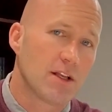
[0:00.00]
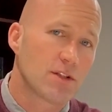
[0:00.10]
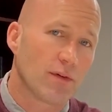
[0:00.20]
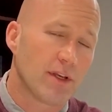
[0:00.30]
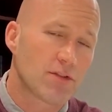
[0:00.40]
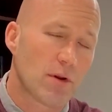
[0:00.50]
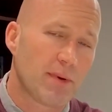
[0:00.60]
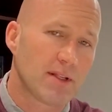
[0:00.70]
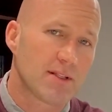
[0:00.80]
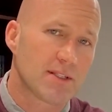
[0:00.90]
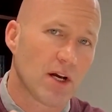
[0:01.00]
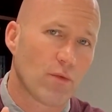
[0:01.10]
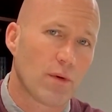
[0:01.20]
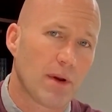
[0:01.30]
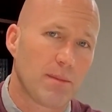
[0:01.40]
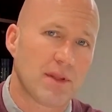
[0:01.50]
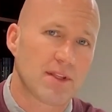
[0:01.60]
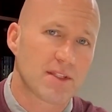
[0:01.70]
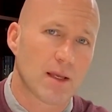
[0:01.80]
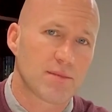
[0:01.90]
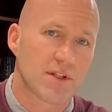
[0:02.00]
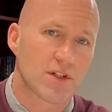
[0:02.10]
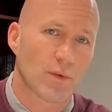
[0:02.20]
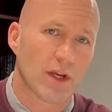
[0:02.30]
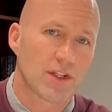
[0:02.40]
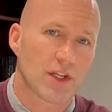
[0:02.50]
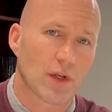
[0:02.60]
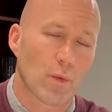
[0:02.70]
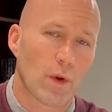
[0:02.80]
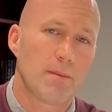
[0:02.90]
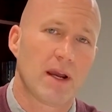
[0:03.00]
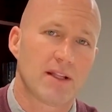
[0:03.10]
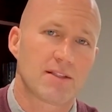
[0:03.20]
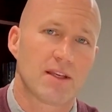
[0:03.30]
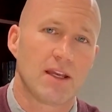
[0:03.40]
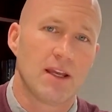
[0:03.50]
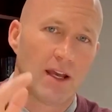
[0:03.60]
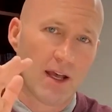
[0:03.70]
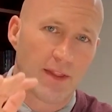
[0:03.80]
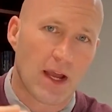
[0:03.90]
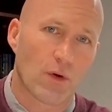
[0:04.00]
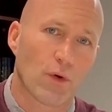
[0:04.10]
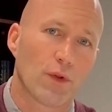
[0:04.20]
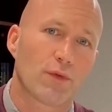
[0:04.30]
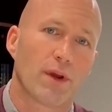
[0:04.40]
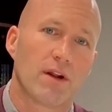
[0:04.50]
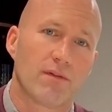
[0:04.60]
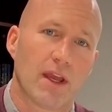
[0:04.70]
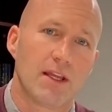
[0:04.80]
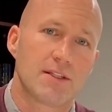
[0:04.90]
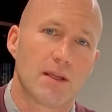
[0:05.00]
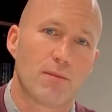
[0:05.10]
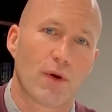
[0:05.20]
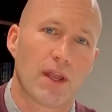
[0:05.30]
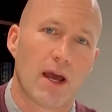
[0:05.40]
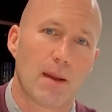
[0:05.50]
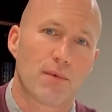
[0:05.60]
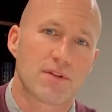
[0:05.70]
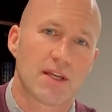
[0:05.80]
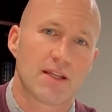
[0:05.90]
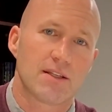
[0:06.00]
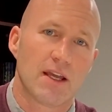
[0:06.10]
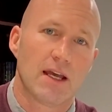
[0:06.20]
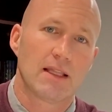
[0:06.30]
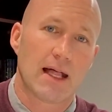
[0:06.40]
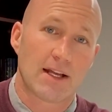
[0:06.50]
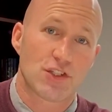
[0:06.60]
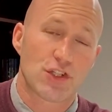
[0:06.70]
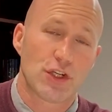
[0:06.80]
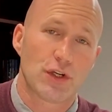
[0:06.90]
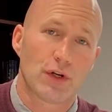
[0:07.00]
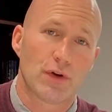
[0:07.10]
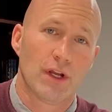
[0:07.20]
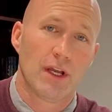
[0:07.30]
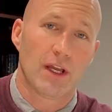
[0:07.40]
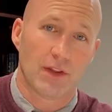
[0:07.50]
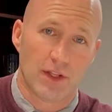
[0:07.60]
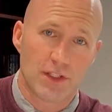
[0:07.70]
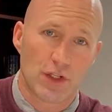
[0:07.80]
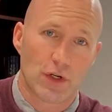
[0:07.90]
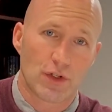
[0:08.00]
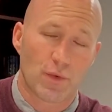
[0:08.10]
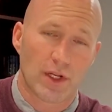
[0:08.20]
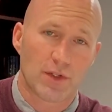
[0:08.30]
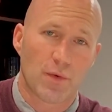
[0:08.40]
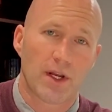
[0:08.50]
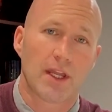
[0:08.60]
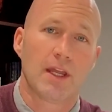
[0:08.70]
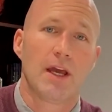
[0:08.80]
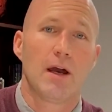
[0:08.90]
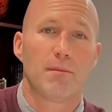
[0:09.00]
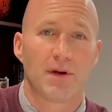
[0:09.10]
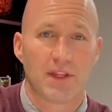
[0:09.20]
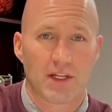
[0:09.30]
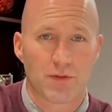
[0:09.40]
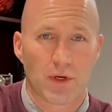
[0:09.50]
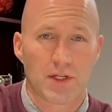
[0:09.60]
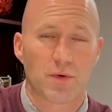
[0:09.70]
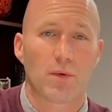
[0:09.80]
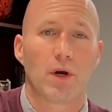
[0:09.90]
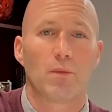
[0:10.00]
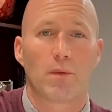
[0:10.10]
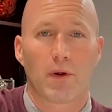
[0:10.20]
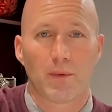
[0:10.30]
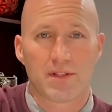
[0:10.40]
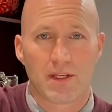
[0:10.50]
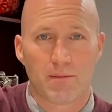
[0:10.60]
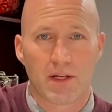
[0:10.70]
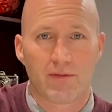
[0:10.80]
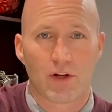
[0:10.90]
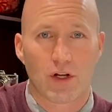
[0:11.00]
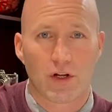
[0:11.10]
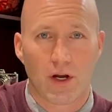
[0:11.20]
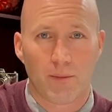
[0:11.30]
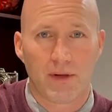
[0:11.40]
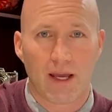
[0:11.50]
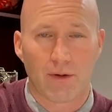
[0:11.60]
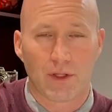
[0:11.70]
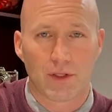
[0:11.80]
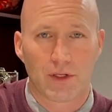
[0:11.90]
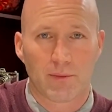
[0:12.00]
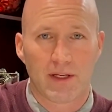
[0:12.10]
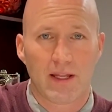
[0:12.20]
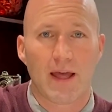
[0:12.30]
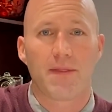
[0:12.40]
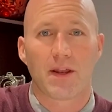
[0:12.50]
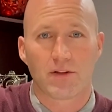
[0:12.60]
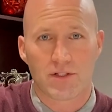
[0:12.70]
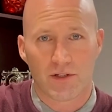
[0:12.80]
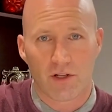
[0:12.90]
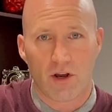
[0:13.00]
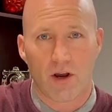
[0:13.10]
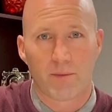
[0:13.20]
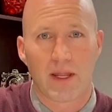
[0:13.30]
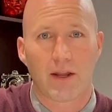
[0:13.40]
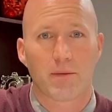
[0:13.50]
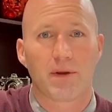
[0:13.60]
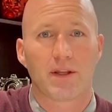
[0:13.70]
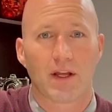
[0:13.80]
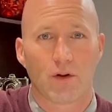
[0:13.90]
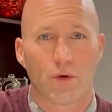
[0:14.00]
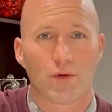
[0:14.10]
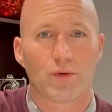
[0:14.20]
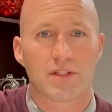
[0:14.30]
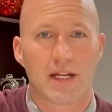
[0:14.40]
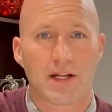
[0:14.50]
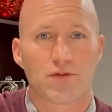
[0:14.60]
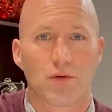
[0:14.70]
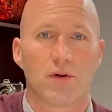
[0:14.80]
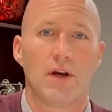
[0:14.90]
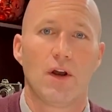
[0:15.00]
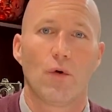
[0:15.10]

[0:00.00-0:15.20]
So if history repeats itself, we might be in the same situation. We might see that growth rate of eighteen point nine percent last year and this year, twenty twenty, but then in twenty twenty-one, we'll probably see a bit of a come down a little bit, and then it'll start to calm down a bit and grow into its natural